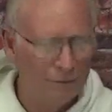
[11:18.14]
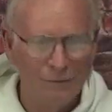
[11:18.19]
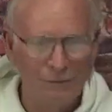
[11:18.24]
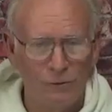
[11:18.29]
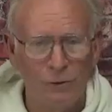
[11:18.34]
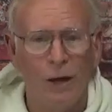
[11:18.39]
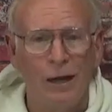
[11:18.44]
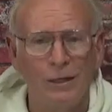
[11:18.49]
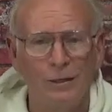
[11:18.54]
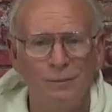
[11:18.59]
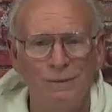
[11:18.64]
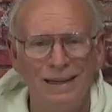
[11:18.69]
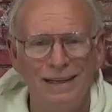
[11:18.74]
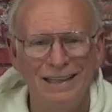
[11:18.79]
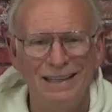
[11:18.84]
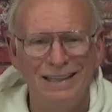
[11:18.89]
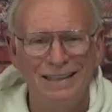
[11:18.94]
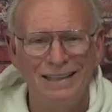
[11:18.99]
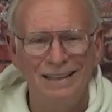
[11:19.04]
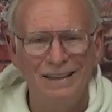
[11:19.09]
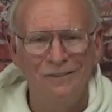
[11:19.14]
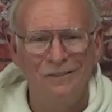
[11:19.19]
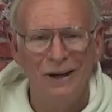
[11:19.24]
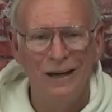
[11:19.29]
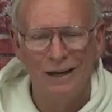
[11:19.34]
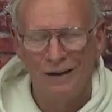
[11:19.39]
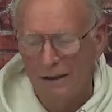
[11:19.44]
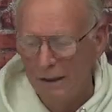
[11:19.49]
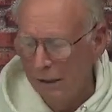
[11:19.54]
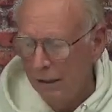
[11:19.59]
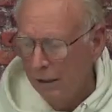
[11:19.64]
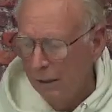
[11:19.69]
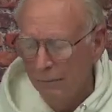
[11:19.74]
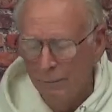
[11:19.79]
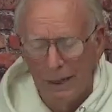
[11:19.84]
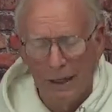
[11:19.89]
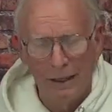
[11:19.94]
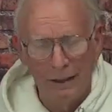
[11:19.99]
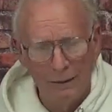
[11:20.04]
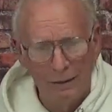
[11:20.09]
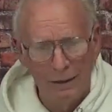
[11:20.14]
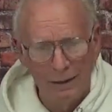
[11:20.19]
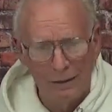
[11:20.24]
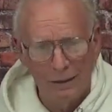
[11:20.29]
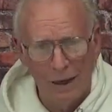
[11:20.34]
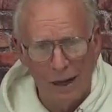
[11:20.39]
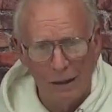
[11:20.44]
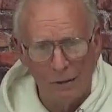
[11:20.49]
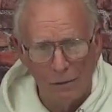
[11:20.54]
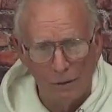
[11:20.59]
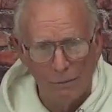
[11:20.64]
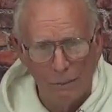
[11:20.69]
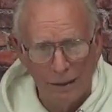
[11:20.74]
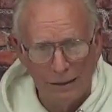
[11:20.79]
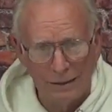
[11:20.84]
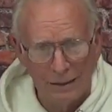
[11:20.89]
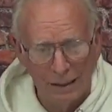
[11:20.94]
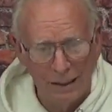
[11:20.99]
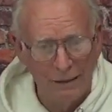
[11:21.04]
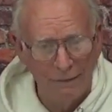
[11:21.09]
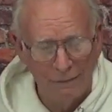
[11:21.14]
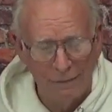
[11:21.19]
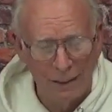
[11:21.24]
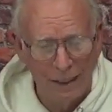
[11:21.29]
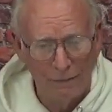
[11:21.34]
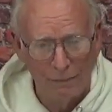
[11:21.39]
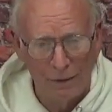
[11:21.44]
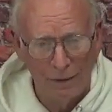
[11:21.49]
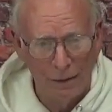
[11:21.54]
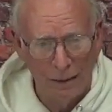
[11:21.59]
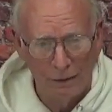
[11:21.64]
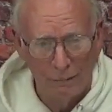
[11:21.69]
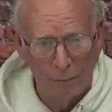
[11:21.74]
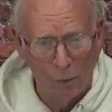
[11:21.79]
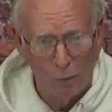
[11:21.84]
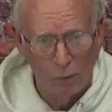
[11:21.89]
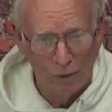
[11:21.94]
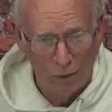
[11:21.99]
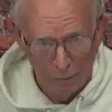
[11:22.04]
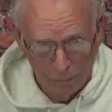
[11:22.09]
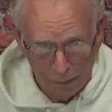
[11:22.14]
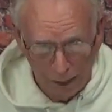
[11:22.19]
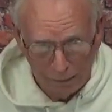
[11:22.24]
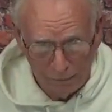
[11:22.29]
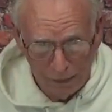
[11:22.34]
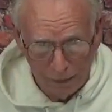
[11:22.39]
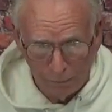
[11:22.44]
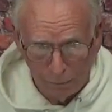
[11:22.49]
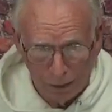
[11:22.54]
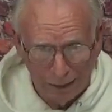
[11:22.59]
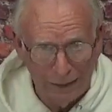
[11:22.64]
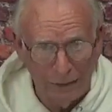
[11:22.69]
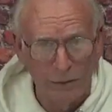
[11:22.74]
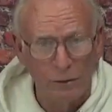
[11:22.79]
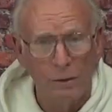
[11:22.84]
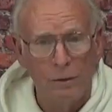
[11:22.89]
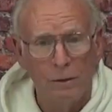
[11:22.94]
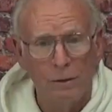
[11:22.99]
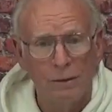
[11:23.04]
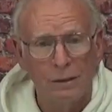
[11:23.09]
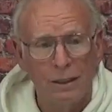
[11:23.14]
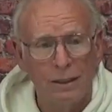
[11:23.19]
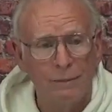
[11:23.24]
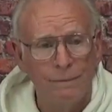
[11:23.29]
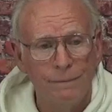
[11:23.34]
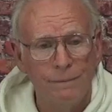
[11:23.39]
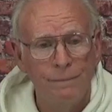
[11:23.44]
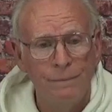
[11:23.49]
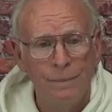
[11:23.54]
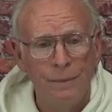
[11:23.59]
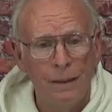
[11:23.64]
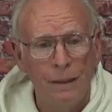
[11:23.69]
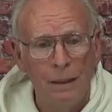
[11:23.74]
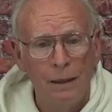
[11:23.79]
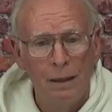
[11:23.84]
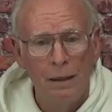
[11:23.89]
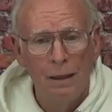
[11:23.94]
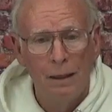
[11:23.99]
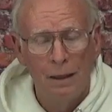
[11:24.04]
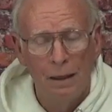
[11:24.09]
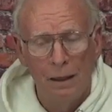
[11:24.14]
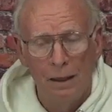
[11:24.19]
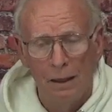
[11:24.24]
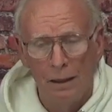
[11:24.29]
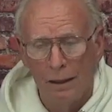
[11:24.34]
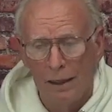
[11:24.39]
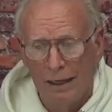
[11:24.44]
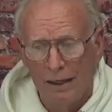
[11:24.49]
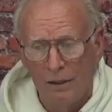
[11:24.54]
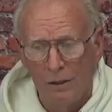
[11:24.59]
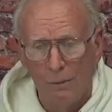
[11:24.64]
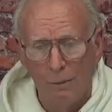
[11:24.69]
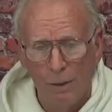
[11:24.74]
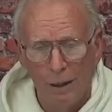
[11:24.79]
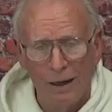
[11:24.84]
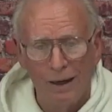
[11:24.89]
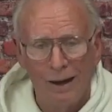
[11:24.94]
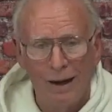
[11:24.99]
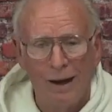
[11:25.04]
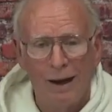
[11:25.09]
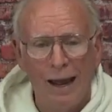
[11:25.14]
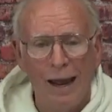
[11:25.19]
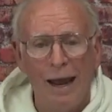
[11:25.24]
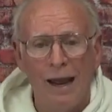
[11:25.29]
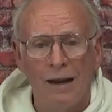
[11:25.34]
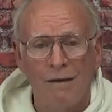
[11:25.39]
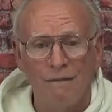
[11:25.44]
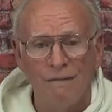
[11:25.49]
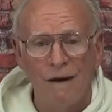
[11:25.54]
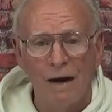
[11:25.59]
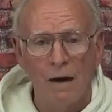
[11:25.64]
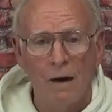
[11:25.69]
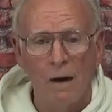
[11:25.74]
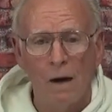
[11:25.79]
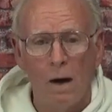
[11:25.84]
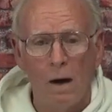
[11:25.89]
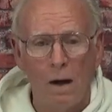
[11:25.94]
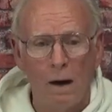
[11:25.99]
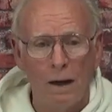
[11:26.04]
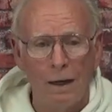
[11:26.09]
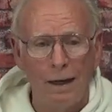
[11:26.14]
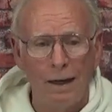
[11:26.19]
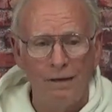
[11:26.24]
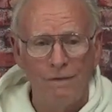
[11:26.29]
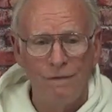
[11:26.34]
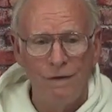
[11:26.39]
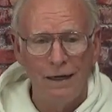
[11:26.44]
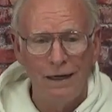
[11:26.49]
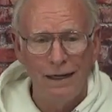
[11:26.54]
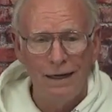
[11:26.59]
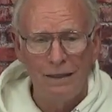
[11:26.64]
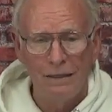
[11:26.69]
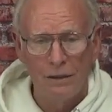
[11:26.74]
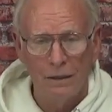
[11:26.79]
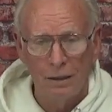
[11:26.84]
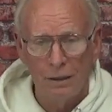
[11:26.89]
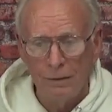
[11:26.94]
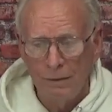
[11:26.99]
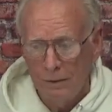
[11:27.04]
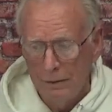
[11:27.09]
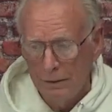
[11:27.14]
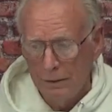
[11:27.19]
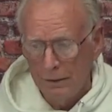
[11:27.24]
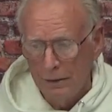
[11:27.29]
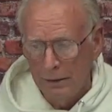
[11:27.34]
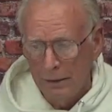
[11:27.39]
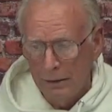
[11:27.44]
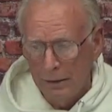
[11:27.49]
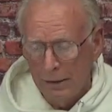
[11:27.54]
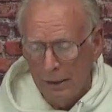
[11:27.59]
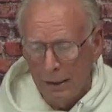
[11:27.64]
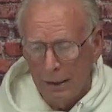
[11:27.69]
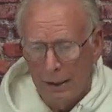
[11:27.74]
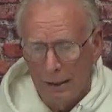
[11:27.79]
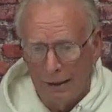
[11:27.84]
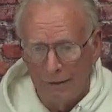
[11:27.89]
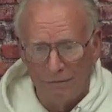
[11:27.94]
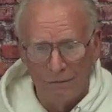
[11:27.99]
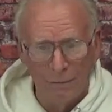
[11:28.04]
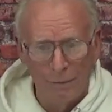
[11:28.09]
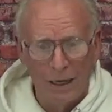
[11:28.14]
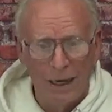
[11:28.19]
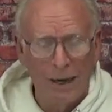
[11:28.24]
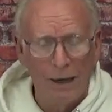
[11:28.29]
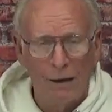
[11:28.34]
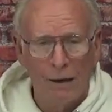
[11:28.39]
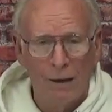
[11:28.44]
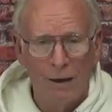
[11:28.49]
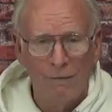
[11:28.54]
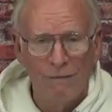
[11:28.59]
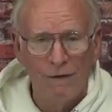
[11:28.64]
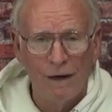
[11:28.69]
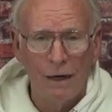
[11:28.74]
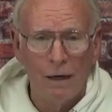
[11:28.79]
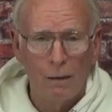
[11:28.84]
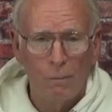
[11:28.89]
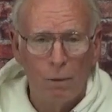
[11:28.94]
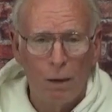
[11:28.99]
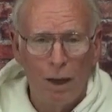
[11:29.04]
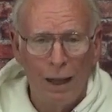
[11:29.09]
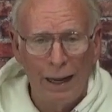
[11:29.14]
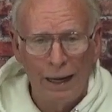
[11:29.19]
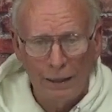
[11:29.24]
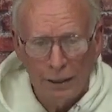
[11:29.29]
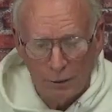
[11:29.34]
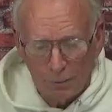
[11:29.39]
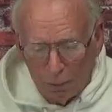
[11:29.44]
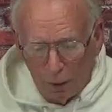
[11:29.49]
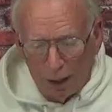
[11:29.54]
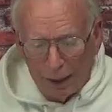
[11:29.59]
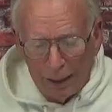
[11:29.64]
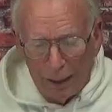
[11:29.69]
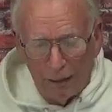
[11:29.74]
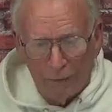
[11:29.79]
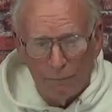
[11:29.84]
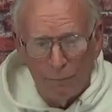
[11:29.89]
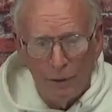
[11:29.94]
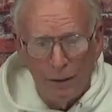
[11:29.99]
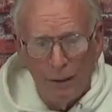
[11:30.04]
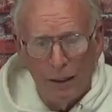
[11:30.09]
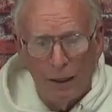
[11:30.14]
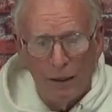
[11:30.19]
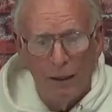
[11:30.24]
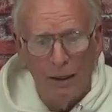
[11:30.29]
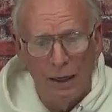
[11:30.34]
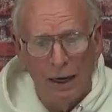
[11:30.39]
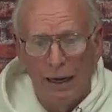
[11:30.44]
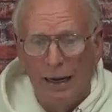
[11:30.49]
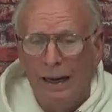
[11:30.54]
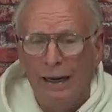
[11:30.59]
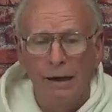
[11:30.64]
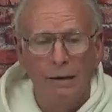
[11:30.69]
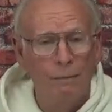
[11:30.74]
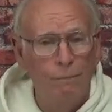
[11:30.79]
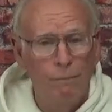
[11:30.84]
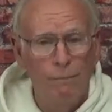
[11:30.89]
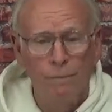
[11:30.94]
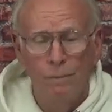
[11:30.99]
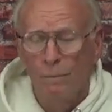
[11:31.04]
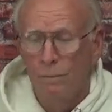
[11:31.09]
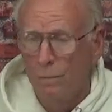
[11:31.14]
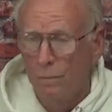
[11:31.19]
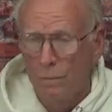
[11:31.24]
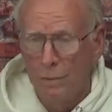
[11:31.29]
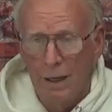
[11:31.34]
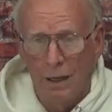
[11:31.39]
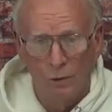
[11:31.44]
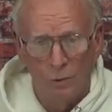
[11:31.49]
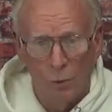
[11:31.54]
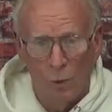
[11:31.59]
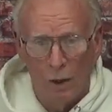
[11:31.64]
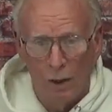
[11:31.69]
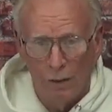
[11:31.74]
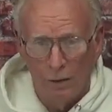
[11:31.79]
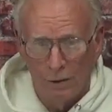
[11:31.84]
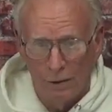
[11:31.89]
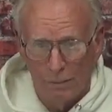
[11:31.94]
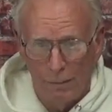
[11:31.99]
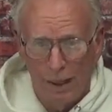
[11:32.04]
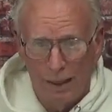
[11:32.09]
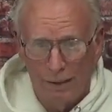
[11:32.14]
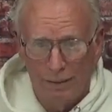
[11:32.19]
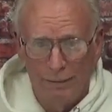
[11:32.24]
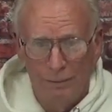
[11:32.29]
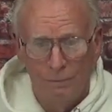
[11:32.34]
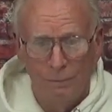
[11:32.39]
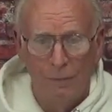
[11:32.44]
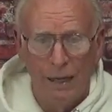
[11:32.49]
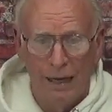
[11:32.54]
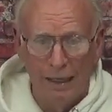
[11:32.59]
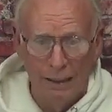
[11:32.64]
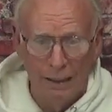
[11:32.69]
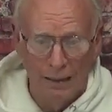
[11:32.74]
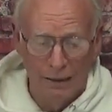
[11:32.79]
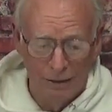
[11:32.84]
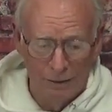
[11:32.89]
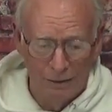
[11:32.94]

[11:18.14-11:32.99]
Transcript: trust me, you will. But it's not going to be something that's more than maybe a blister or something. And you can put a little aloe vera on it if you need to. From an aloe vera plant, just break it up, put it on it, and it does wonders about making